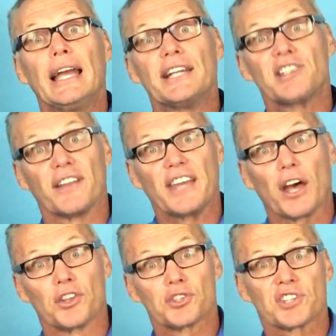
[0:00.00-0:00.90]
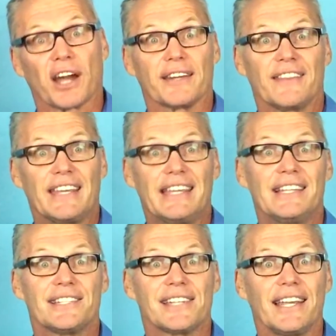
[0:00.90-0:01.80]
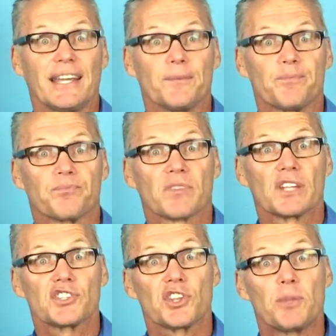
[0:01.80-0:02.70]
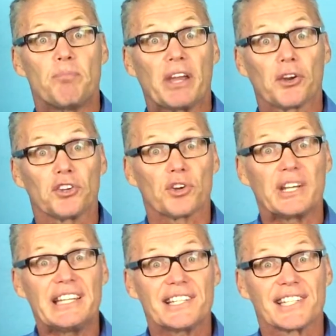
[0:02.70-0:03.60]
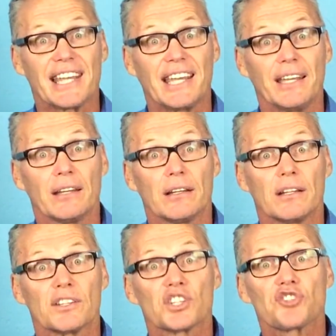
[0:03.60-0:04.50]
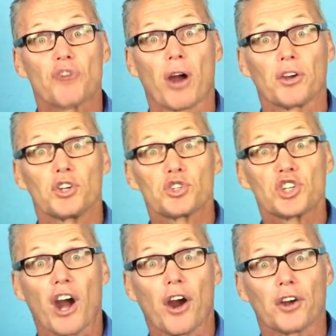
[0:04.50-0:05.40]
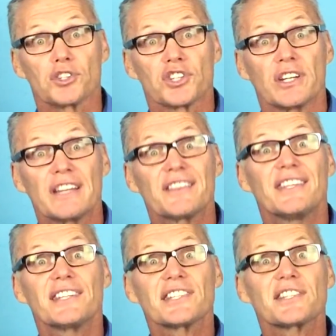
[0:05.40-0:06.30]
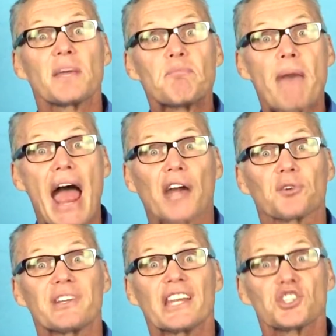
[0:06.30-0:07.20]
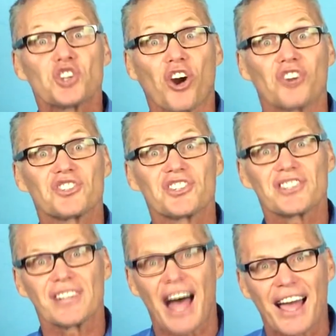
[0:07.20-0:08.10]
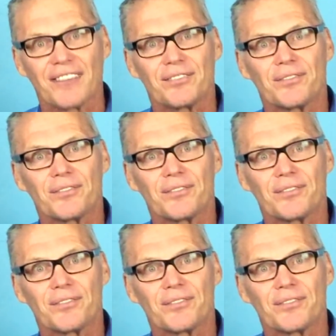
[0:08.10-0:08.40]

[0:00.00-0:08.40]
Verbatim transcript: is on the other side of the EZ. So the bigger your EZ, the stronger your charge. This is the battery that charges life.